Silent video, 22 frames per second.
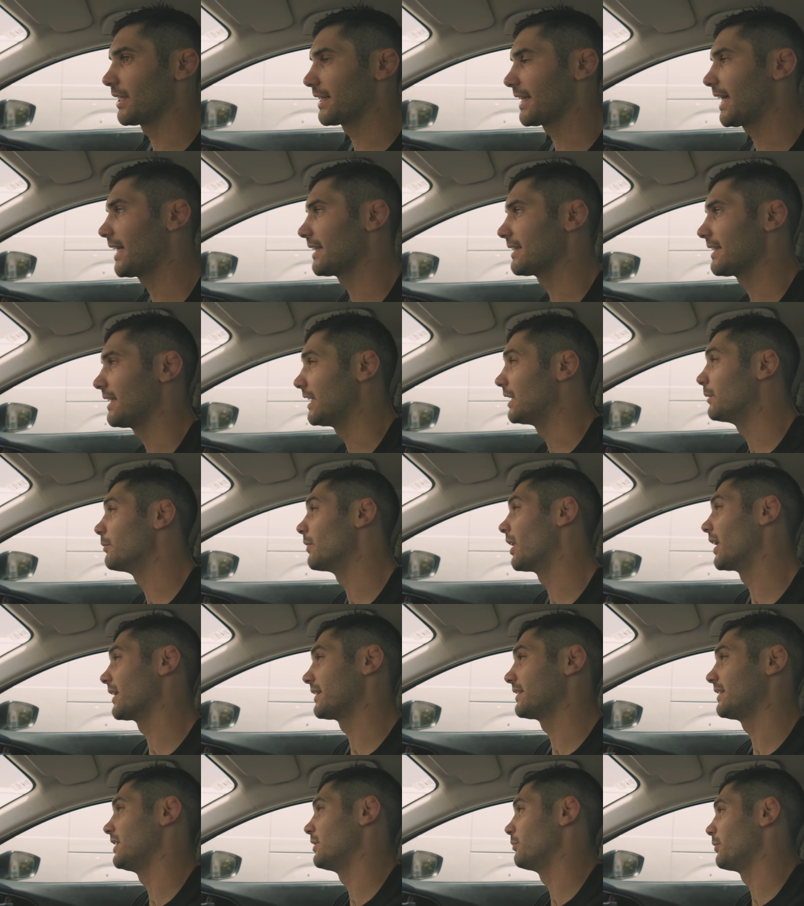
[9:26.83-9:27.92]
Like that team,
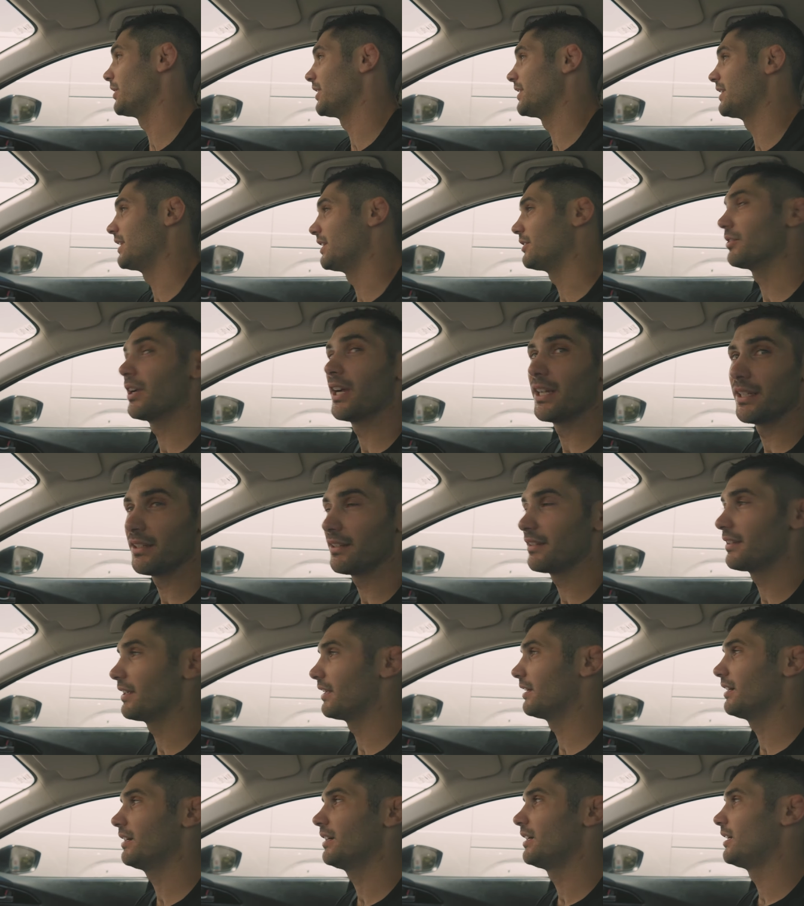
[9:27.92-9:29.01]
like CMBT Training
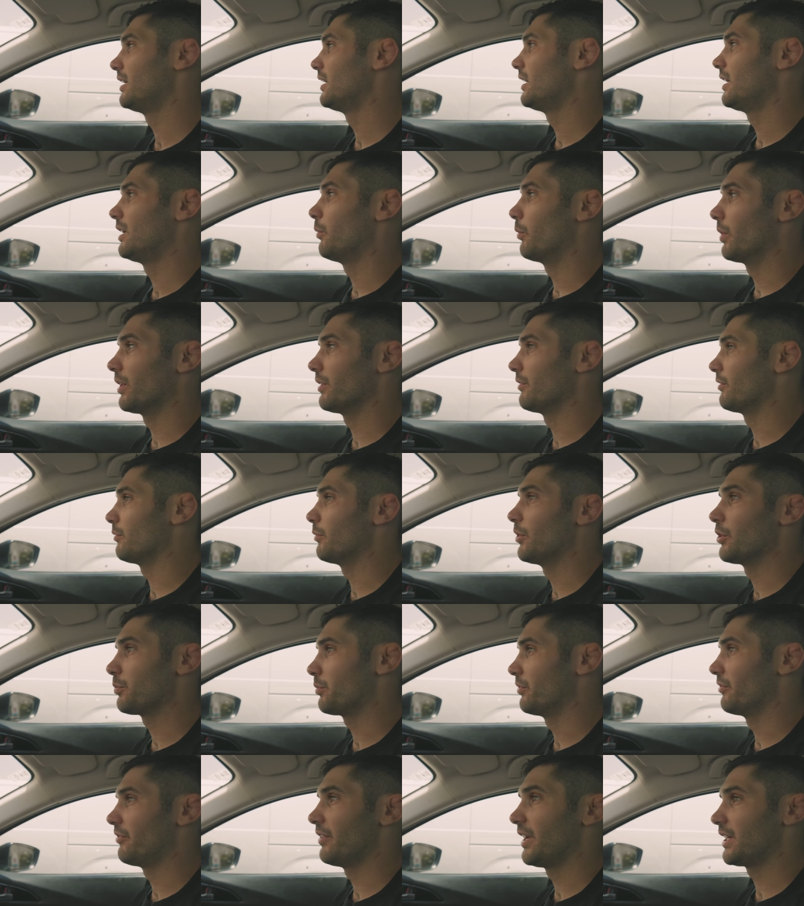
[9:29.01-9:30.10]
Center, one of the
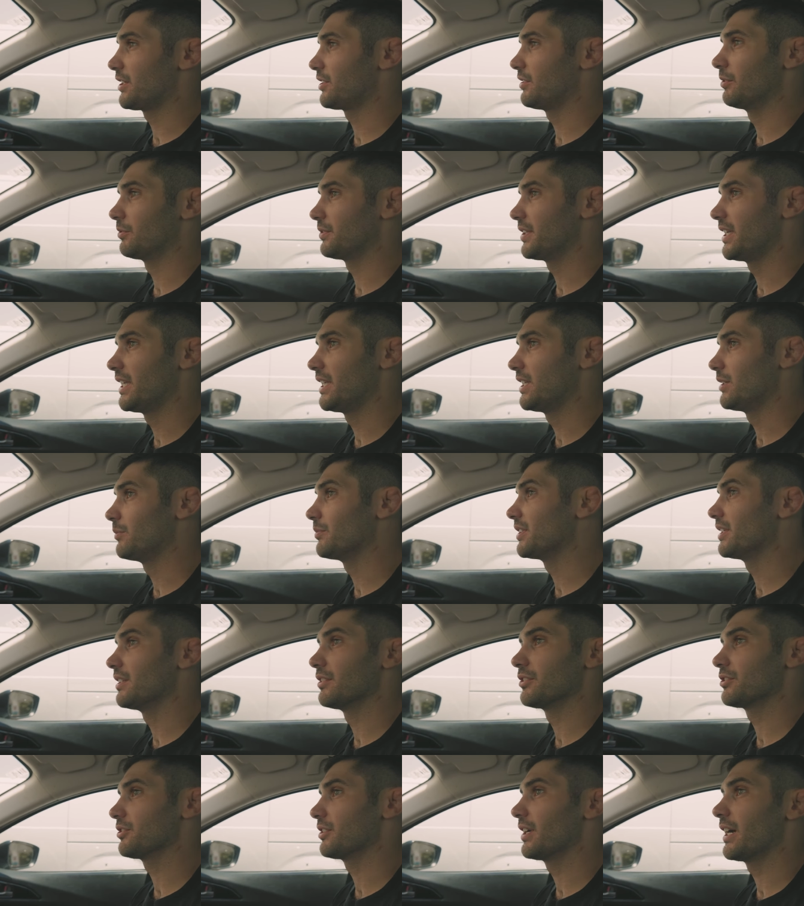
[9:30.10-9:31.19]
most professional teams
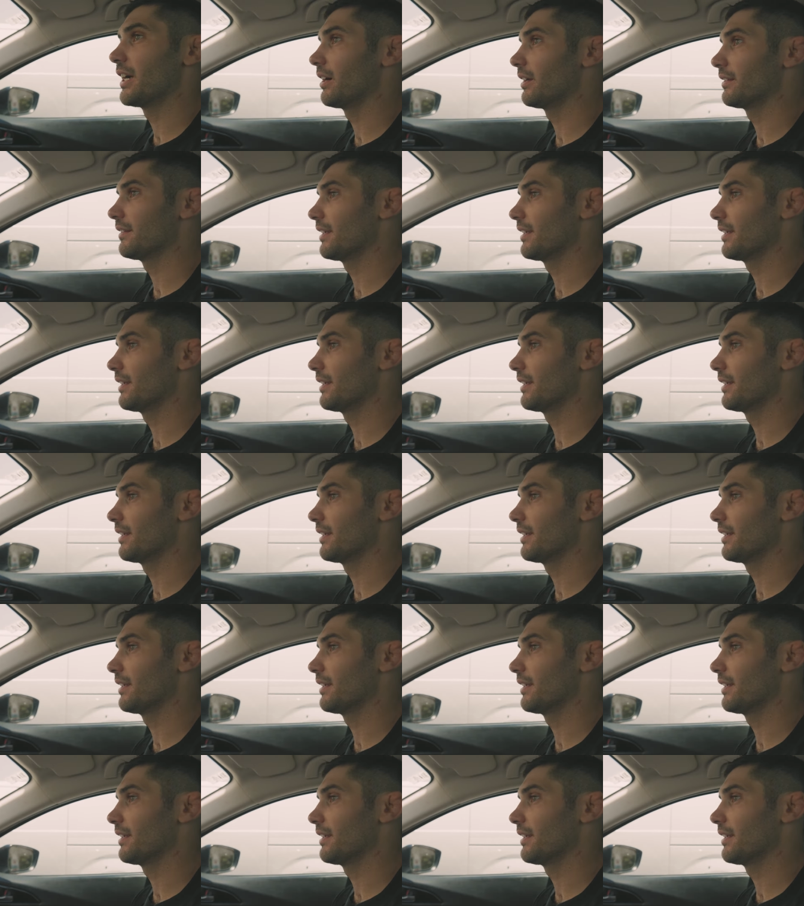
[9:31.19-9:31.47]
in Australia.